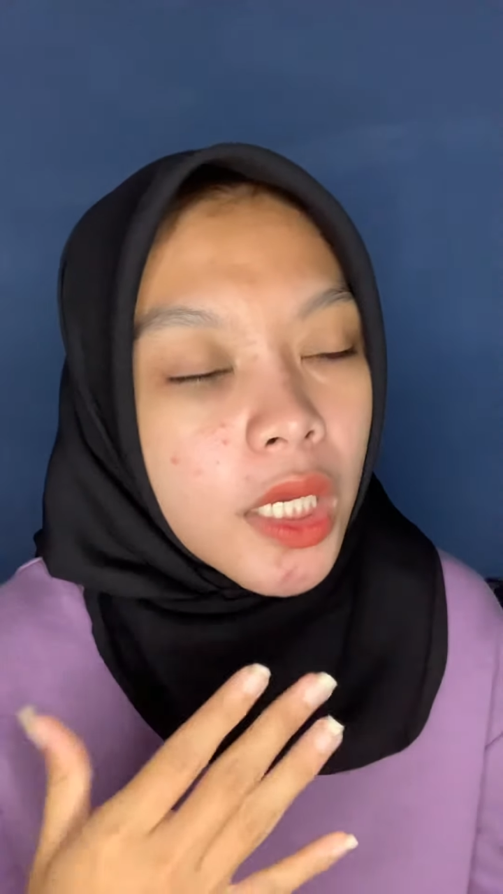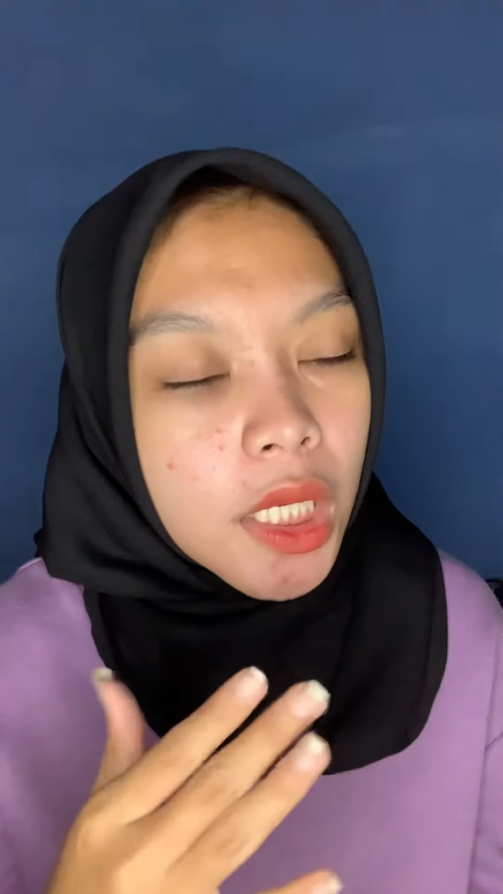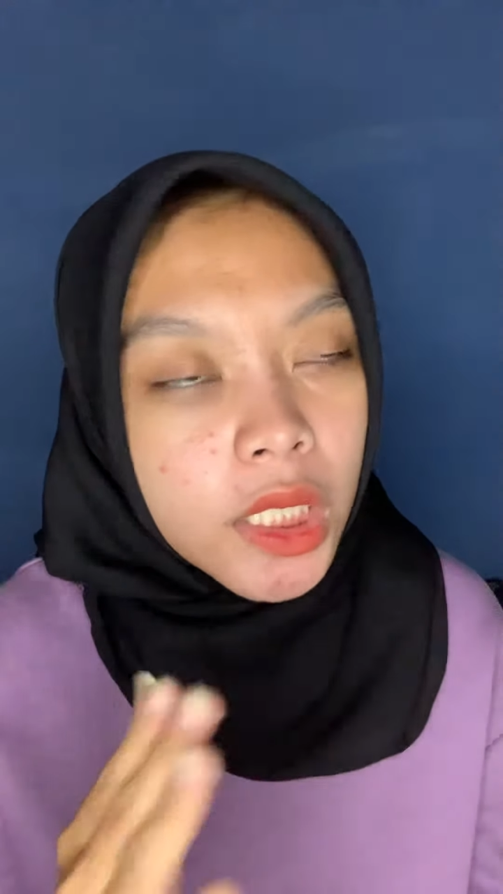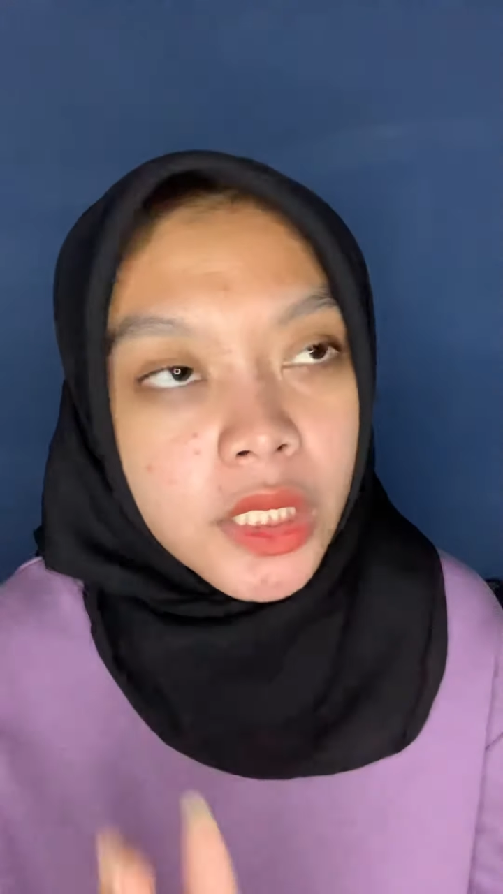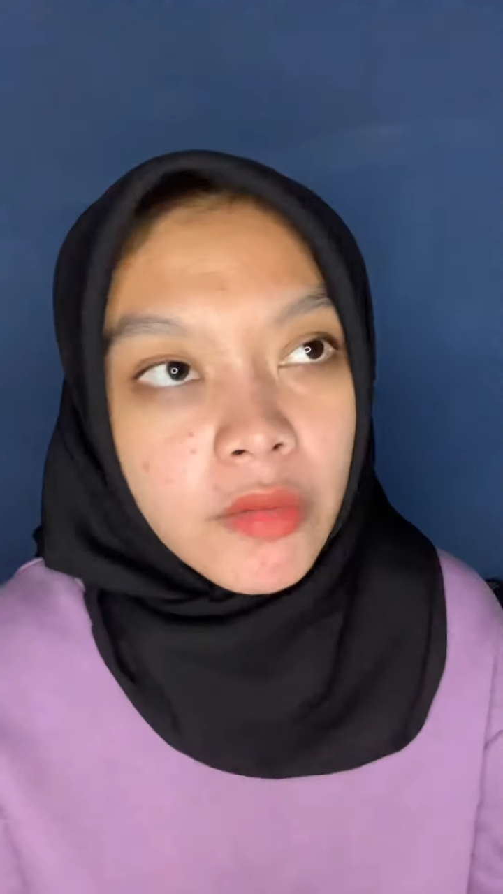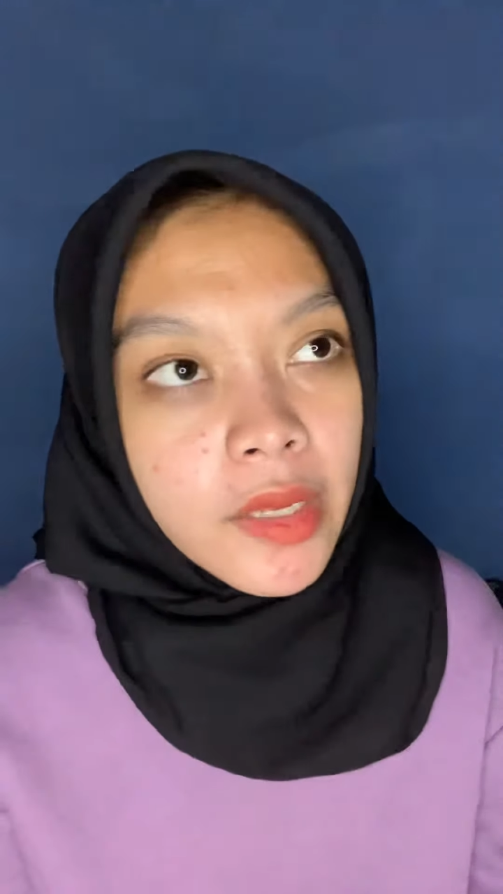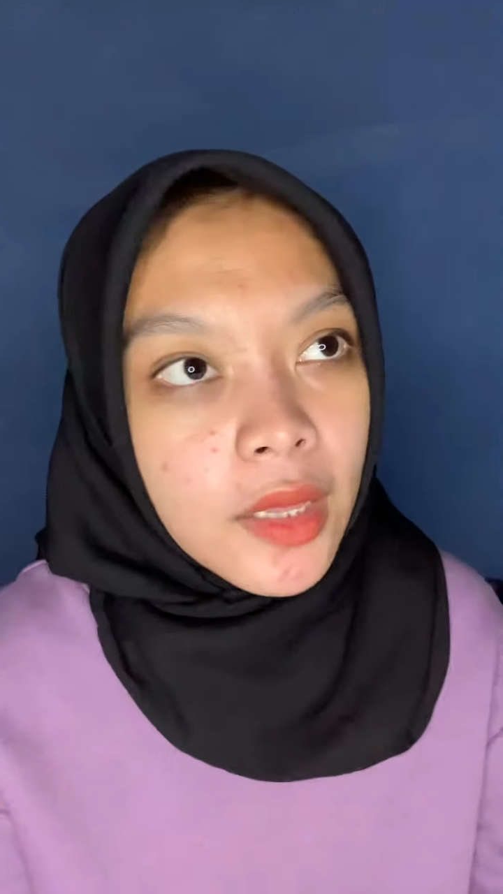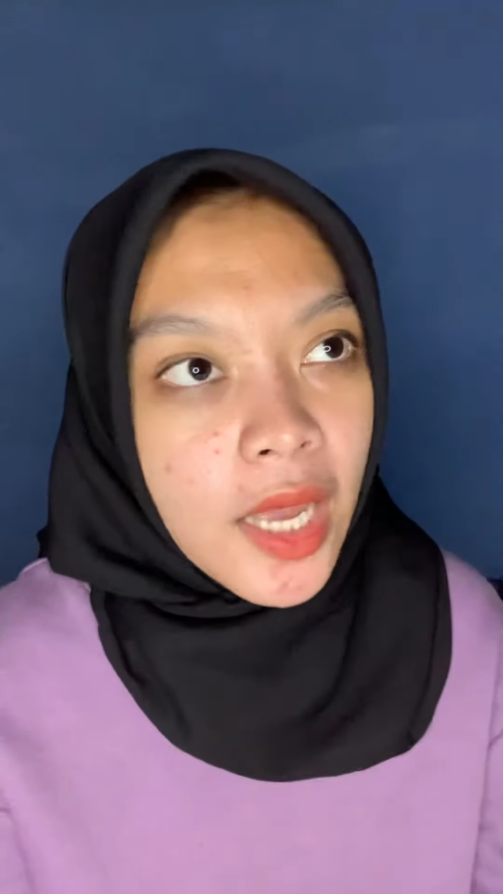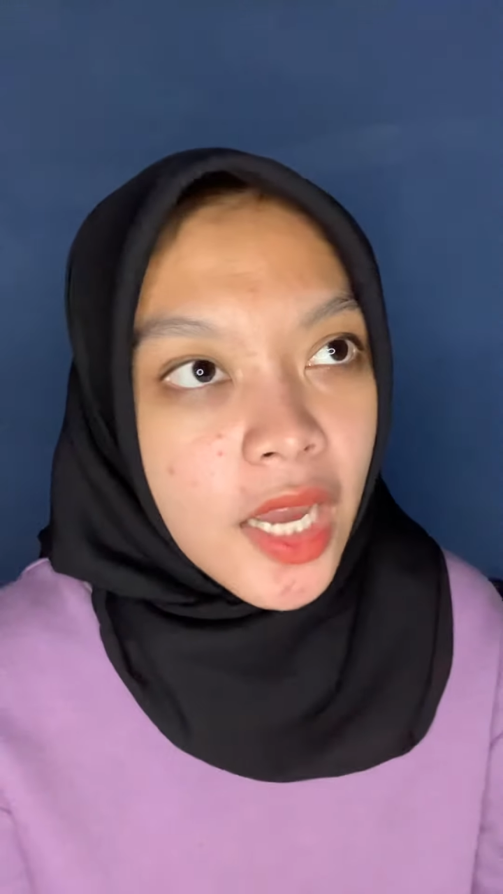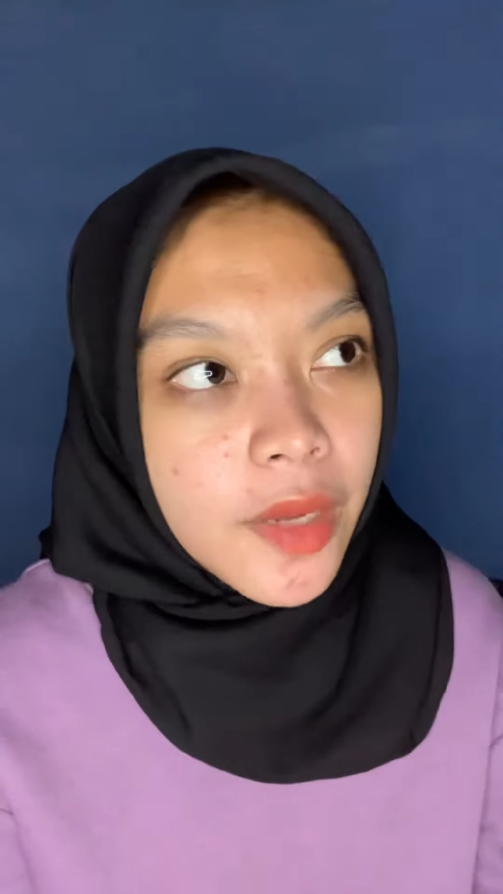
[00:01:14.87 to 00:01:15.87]
in the real
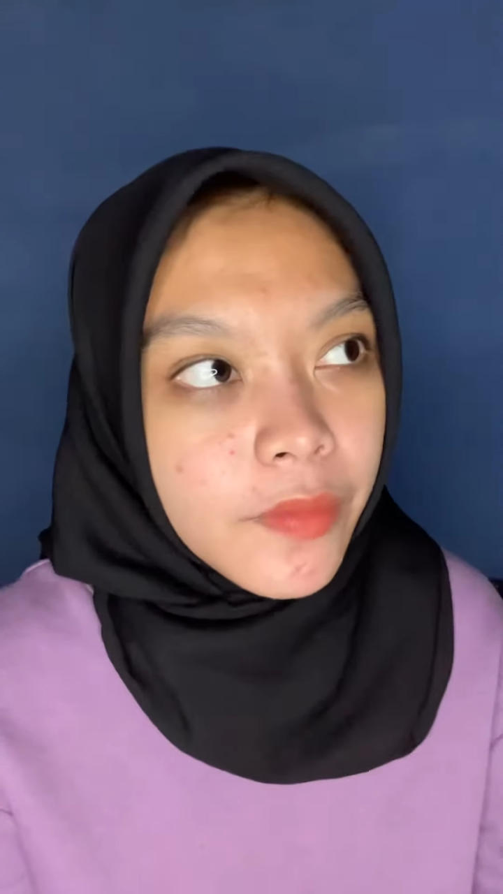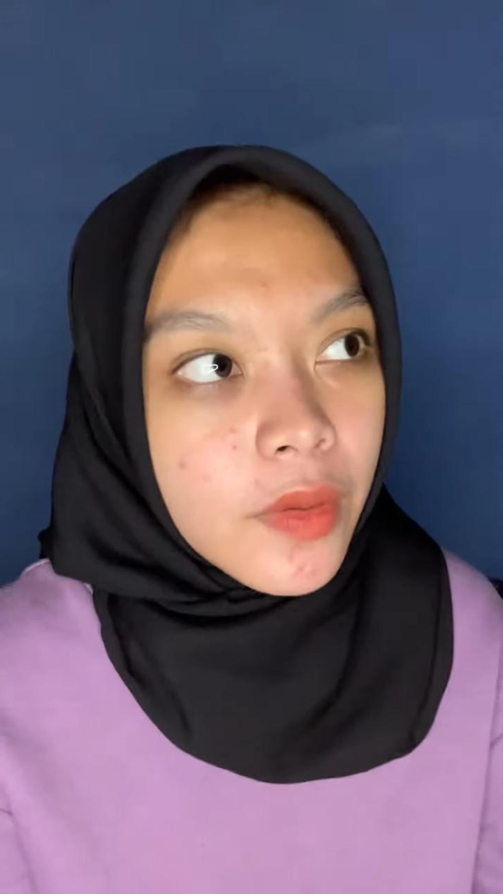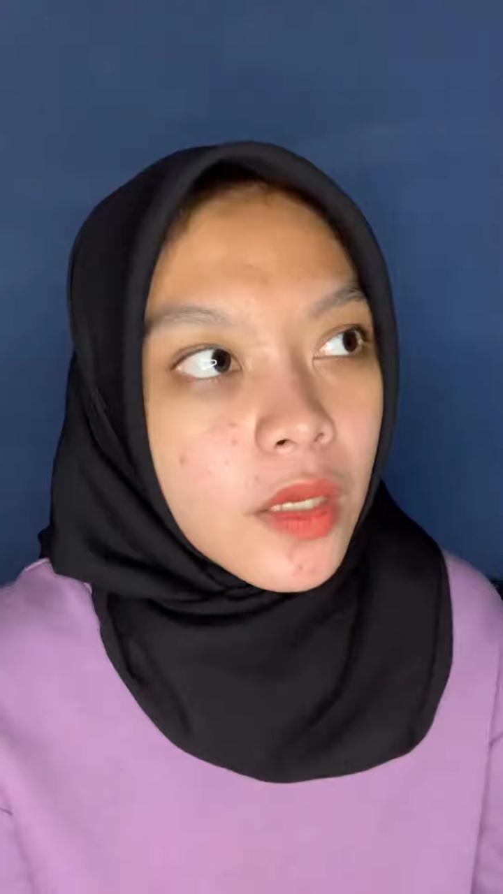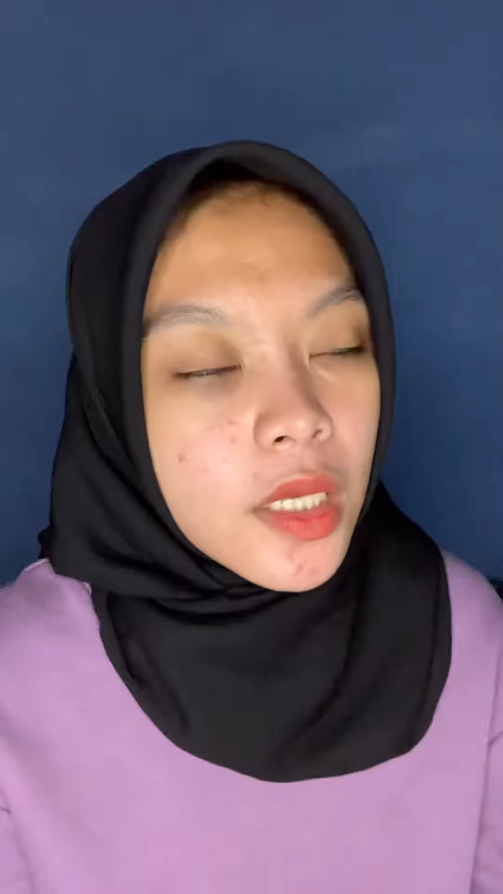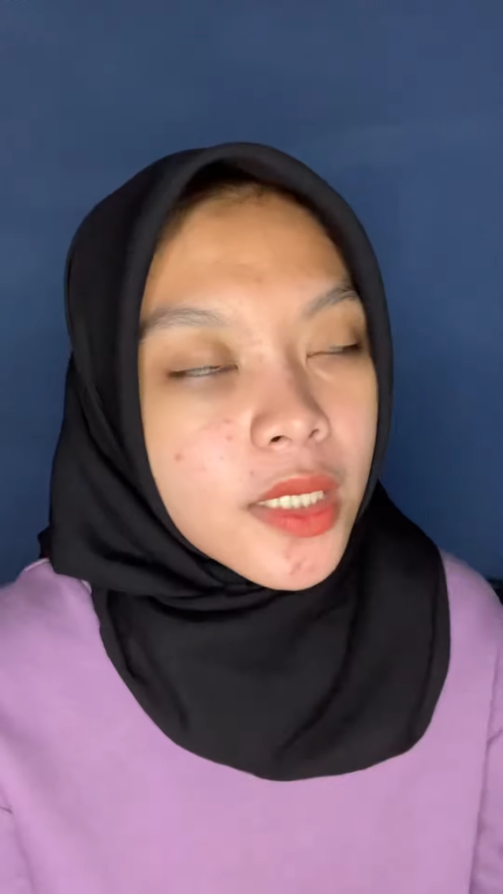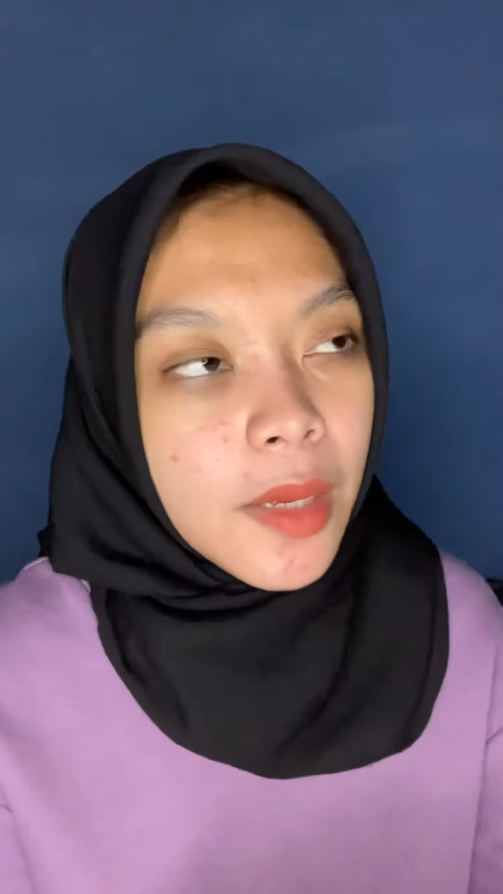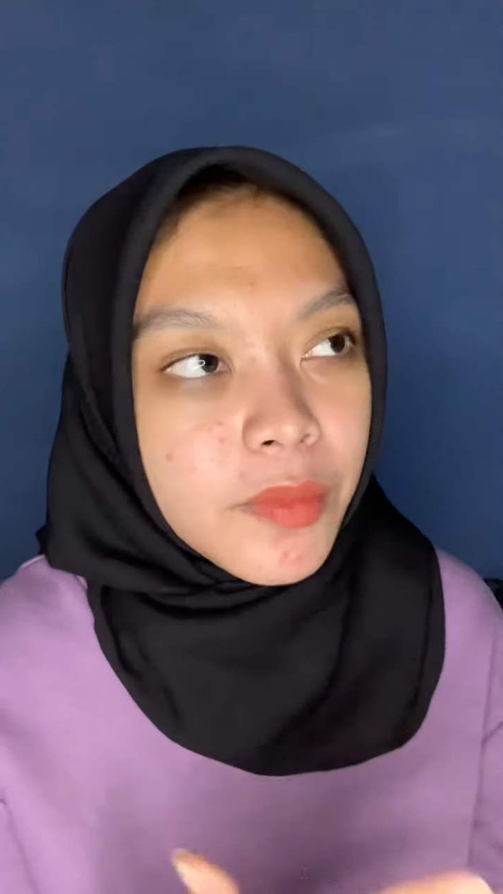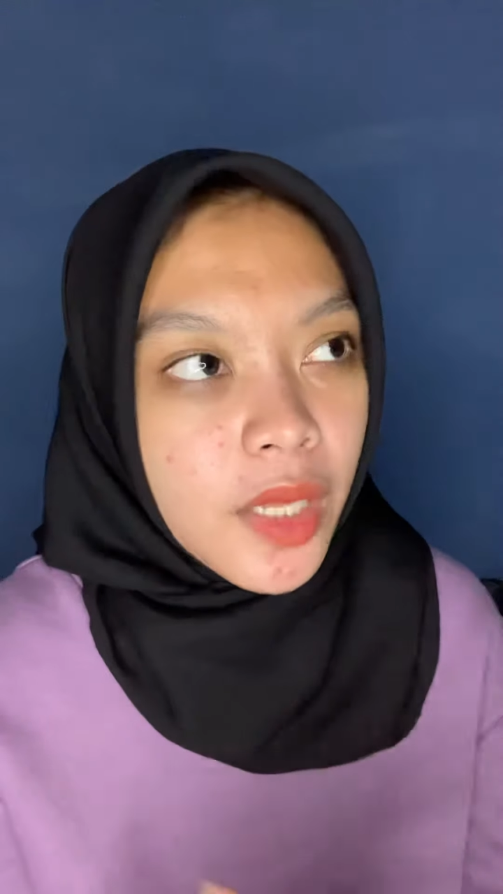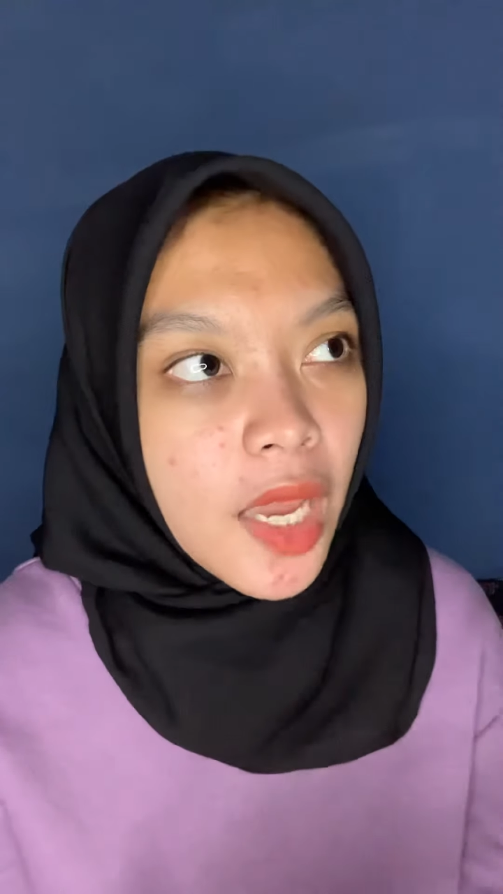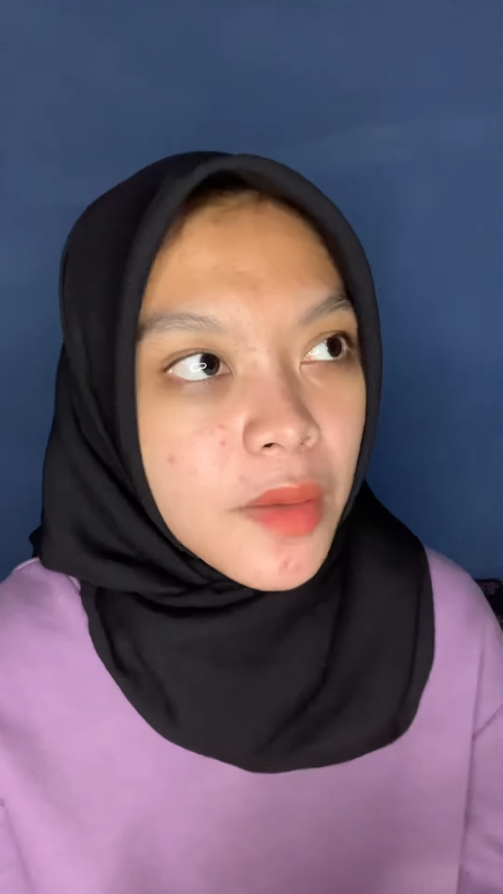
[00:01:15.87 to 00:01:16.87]
life
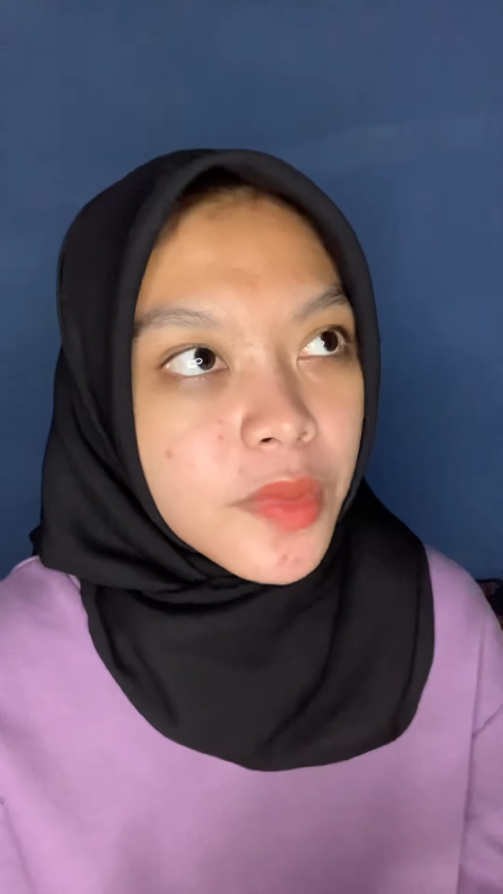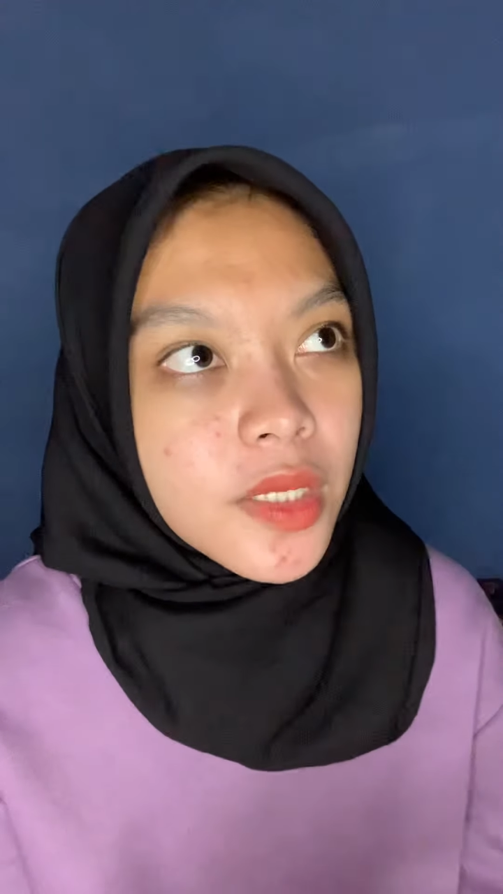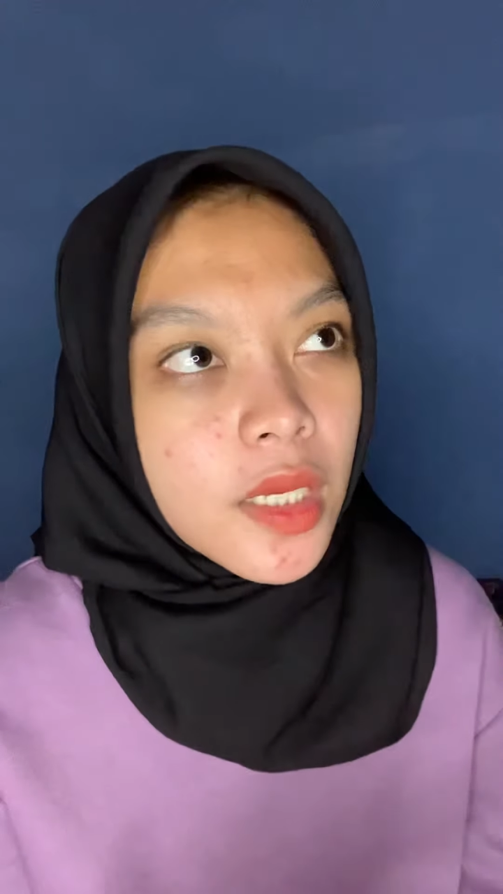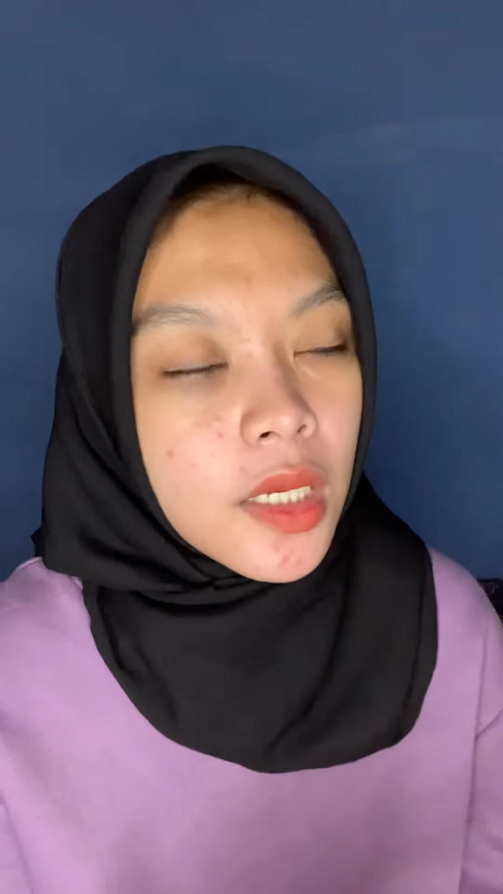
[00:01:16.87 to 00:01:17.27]
sometimes